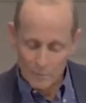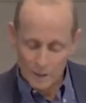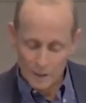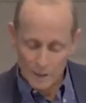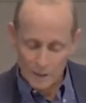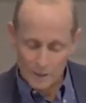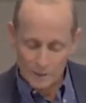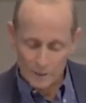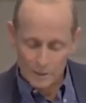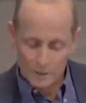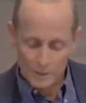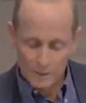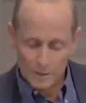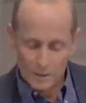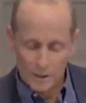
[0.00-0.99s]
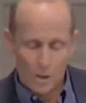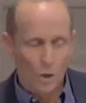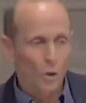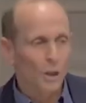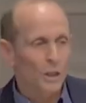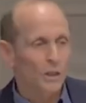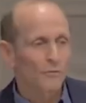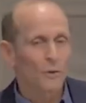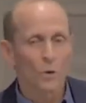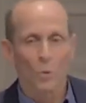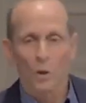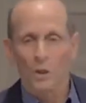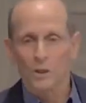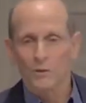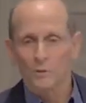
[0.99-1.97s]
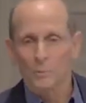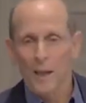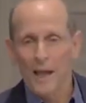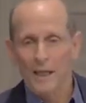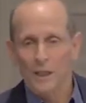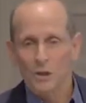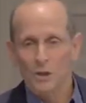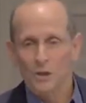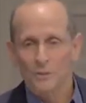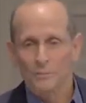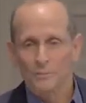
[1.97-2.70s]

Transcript: begun learning a few words of Spanish.